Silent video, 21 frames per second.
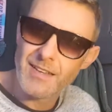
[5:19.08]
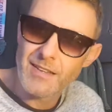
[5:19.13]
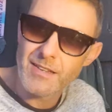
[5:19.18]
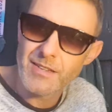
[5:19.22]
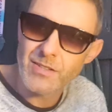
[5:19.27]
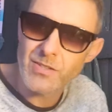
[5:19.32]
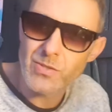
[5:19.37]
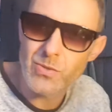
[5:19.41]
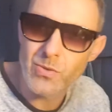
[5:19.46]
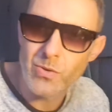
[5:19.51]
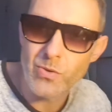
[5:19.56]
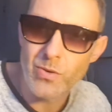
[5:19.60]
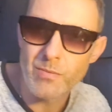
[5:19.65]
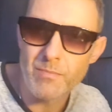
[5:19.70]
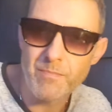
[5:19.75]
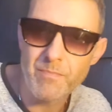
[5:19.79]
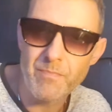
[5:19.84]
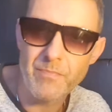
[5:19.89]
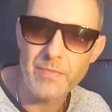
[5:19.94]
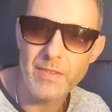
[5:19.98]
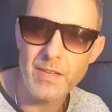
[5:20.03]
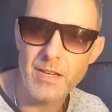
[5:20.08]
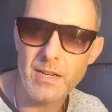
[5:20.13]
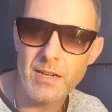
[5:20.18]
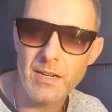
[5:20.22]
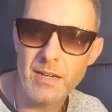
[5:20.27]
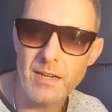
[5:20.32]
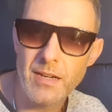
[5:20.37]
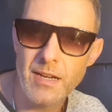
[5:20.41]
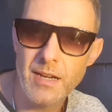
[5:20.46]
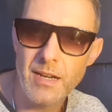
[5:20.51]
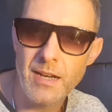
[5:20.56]
So,
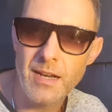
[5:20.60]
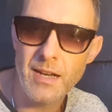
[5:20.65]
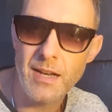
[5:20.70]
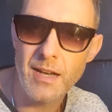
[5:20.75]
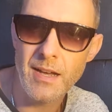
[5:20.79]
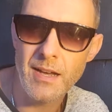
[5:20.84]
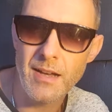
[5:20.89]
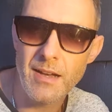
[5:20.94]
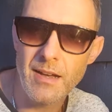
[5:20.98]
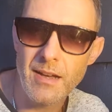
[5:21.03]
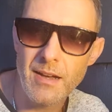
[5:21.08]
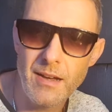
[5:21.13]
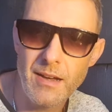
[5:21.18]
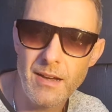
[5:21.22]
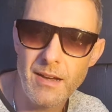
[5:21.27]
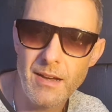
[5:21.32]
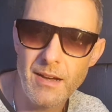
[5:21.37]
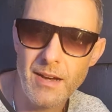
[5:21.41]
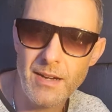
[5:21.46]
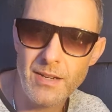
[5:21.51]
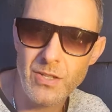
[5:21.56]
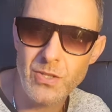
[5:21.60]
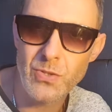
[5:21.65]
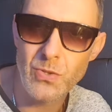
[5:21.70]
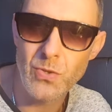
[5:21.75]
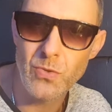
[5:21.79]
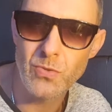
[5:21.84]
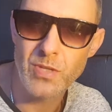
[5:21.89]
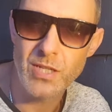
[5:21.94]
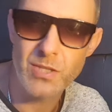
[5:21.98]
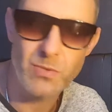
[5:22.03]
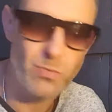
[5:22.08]
I had to
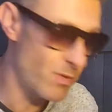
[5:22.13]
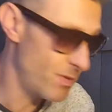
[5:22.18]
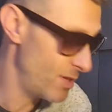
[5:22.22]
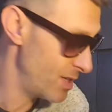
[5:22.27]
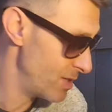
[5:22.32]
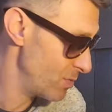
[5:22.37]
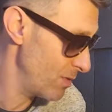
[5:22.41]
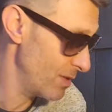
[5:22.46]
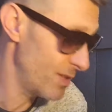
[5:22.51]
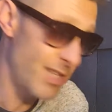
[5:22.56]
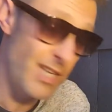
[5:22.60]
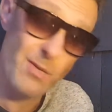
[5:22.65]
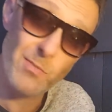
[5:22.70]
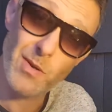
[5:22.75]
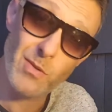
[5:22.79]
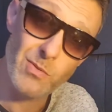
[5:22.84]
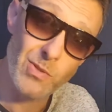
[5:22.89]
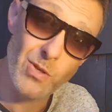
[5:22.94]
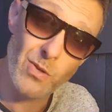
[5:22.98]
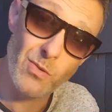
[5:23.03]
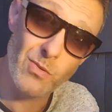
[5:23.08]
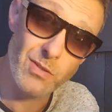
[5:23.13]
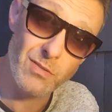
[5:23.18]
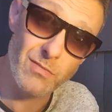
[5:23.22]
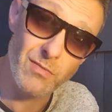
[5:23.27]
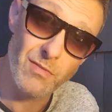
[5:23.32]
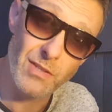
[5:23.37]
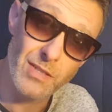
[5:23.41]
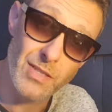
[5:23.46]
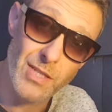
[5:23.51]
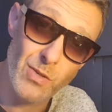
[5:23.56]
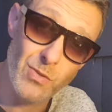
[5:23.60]
choose this one. This one came out in
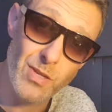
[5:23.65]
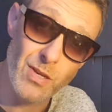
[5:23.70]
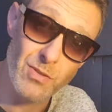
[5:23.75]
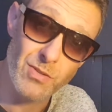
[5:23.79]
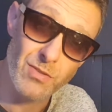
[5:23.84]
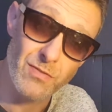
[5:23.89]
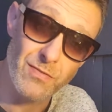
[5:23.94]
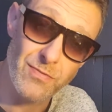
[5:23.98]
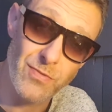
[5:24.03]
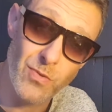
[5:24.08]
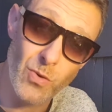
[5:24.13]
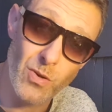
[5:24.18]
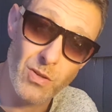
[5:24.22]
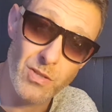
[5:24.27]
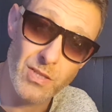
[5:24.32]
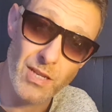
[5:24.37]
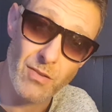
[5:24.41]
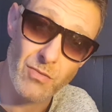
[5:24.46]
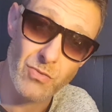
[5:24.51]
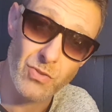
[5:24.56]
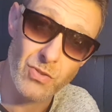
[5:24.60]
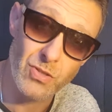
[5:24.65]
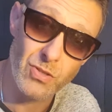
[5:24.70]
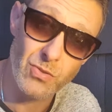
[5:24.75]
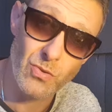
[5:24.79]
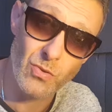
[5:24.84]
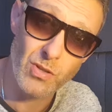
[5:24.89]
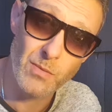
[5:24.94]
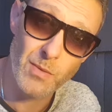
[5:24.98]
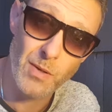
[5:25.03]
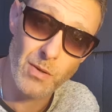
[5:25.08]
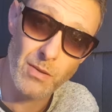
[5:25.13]
2004, as I was just
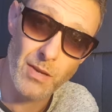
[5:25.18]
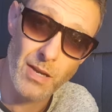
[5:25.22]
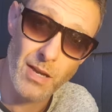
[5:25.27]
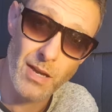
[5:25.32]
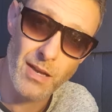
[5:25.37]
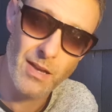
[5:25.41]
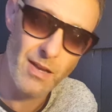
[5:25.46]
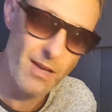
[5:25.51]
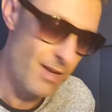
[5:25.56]
talking about there.